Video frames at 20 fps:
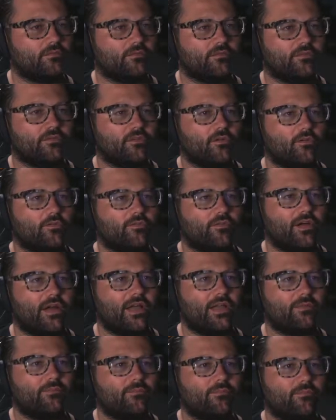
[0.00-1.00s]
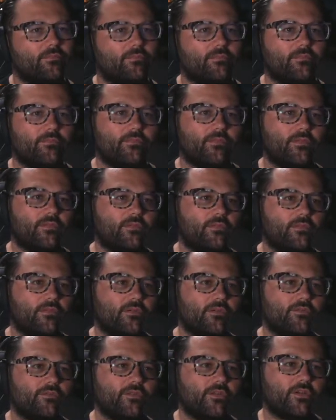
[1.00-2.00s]
So
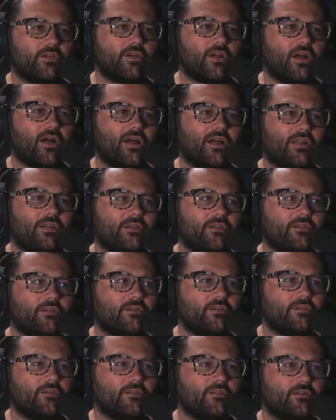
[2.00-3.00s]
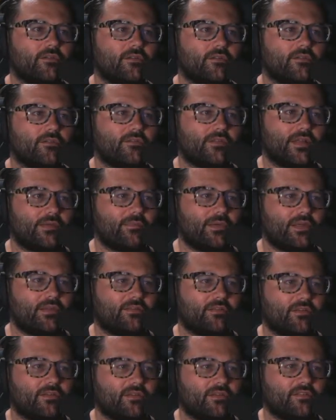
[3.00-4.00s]
if they're gone. That might
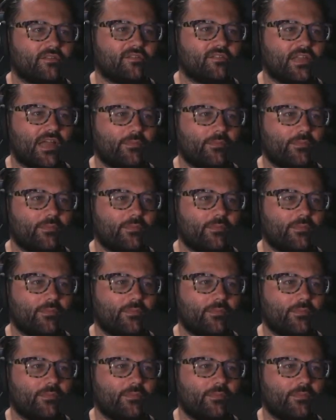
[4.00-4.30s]
stop